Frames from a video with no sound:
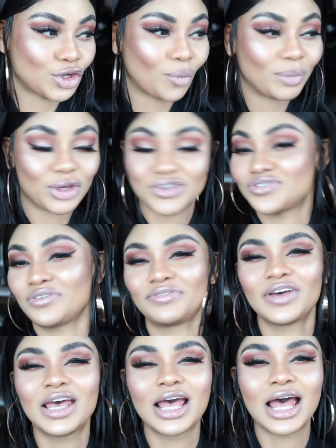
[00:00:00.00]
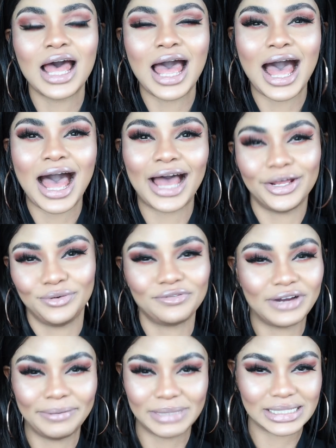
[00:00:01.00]
or because of I don't
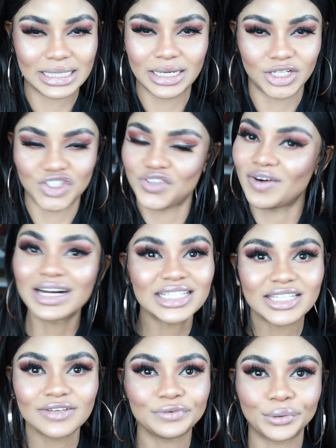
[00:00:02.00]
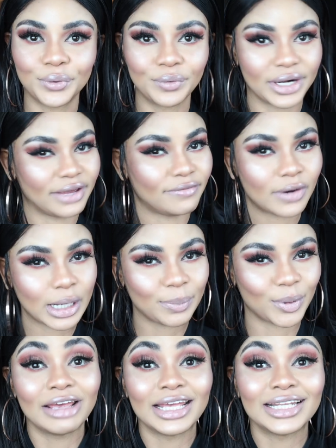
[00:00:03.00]
find my skin attractive or whatever,
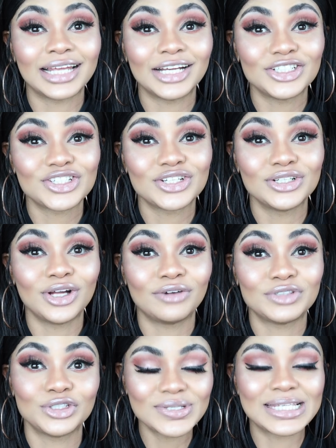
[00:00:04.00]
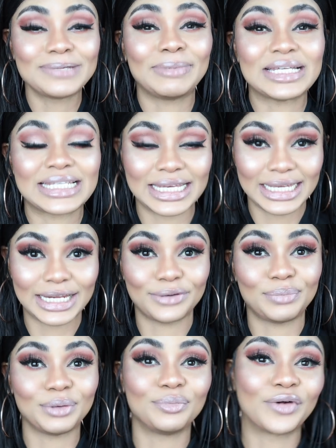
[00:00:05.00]
but I just love to see my skin a
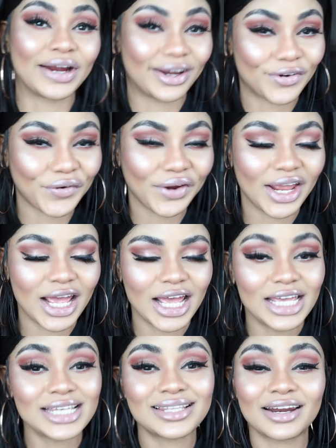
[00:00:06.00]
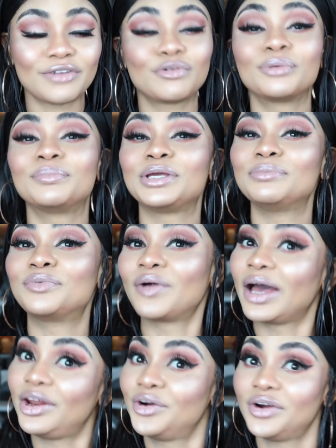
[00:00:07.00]
bit brighter. It started from being
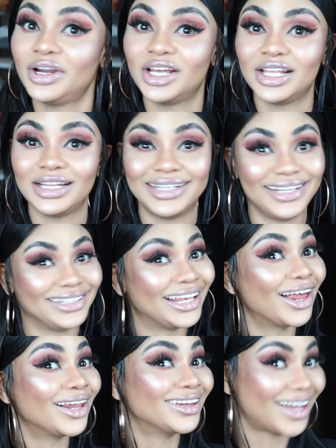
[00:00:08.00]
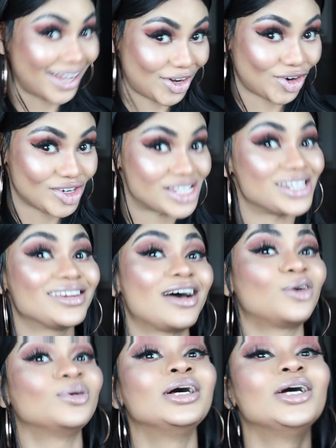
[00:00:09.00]
brighter, then get lighter till
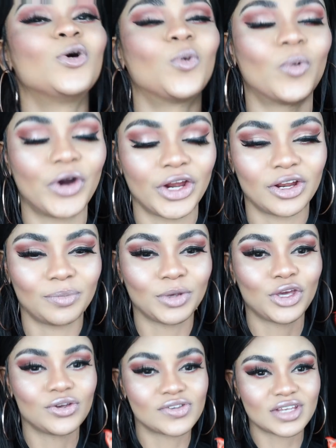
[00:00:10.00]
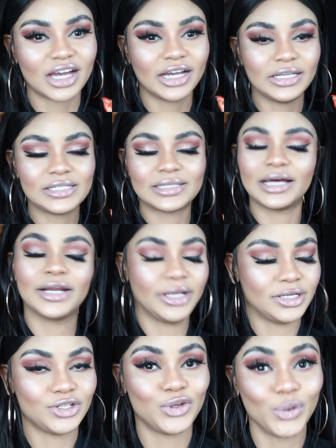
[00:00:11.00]
now wider because I
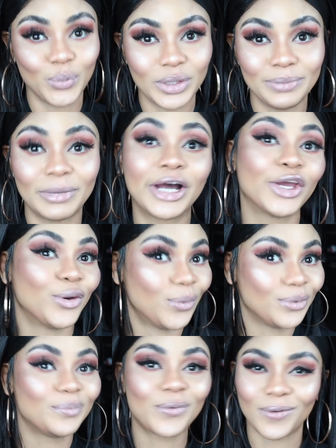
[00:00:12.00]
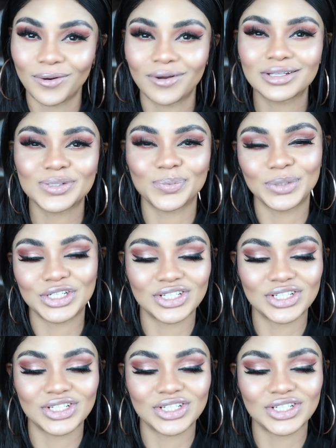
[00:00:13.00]
started doing my own product, which